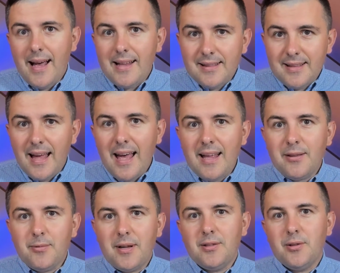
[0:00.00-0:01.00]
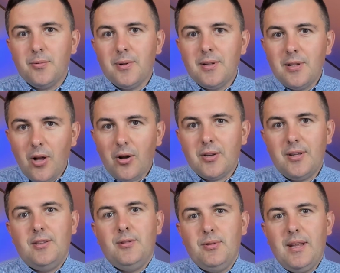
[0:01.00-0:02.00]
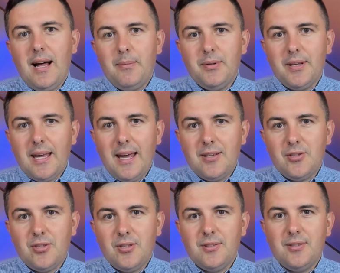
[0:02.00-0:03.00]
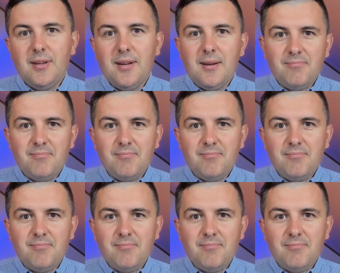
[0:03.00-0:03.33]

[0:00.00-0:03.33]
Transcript: And then when you will log into the application,